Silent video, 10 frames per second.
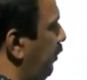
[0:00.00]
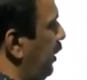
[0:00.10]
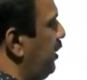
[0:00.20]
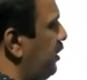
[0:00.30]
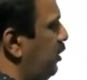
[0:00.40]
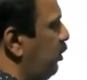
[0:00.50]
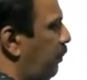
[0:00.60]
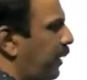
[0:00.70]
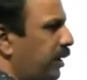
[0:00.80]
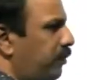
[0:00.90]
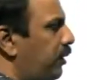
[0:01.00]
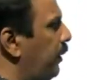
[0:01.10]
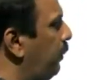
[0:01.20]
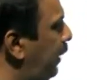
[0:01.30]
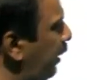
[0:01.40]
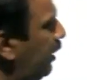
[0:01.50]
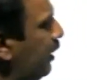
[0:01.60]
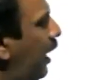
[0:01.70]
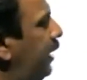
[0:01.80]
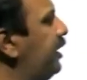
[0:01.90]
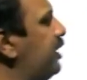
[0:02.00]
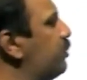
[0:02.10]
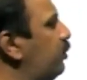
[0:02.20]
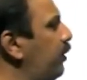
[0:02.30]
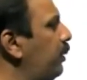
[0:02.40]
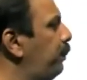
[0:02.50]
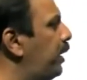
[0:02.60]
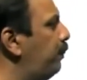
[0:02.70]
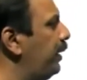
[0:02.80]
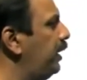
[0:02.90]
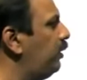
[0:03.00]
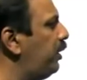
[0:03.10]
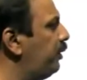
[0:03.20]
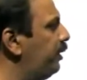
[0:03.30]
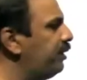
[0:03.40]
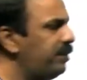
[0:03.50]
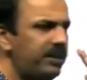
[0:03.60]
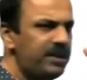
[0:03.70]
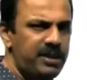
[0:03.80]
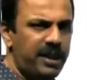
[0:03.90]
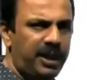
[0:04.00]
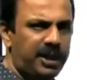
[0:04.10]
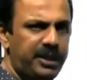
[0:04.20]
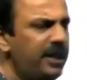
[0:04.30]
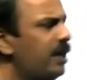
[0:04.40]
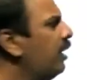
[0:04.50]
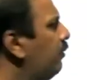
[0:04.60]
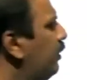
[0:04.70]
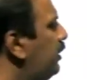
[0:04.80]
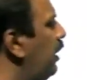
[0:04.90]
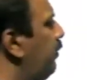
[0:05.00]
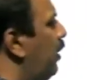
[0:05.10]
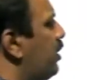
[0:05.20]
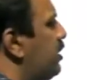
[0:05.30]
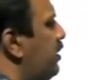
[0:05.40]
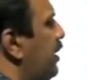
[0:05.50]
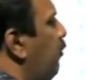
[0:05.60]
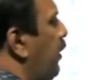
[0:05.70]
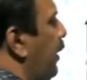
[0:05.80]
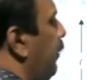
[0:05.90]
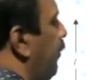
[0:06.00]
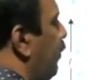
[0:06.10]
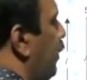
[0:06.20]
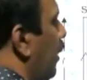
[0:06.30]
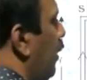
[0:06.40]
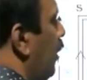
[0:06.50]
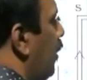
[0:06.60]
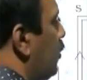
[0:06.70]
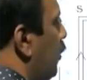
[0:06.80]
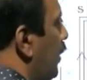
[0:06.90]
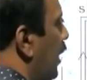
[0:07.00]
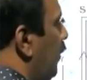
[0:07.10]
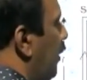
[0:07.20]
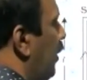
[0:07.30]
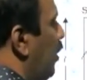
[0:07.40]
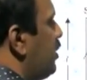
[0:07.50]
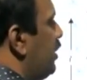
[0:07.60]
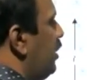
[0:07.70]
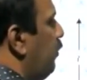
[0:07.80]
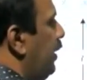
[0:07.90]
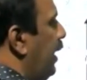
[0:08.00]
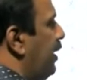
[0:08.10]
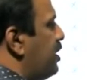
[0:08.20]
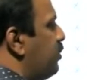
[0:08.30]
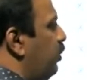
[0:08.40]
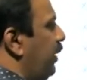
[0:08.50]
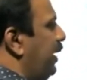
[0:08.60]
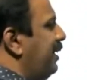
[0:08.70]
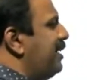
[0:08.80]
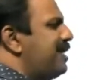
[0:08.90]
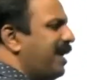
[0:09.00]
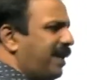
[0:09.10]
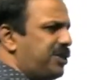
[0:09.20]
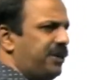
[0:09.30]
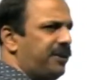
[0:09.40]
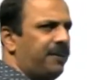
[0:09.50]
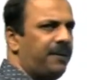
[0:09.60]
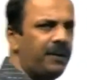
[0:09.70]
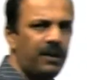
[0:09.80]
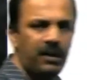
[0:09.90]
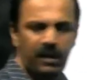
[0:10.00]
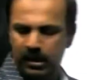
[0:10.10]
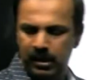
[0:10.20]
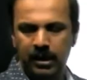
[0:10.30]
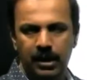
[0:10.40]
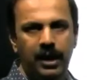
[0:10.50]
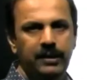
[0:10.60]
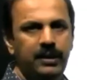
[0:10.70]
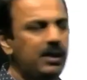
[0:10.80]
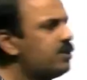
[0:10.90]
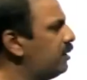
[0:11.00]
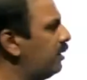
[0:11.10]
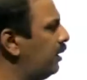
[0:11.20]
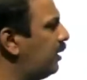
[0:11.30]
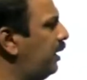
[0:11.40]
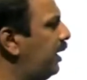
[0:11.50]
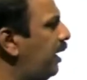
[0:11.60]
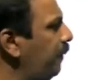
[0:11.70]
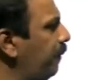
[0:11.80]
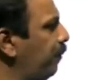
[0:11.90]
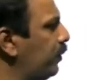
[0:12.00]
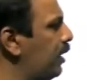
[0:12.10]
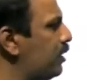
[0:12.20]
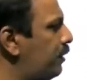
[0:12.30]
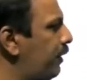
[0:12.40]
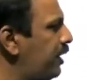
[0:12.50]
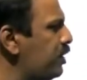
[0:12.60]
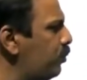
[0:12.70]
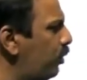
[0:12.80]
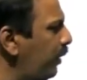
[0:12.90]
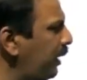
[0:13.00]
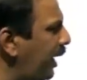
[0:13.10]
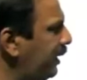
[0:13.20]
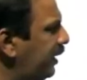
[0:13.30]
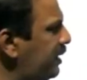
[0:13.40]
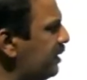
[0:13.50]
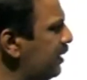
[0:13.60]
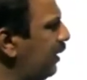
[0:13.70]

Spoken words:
field is into the plane of the paper and it is moving perpendicular to it in this direction with a velocity V. So we have a velocity v and it's moving in this direction. I think it's clear. So when it is moving like this,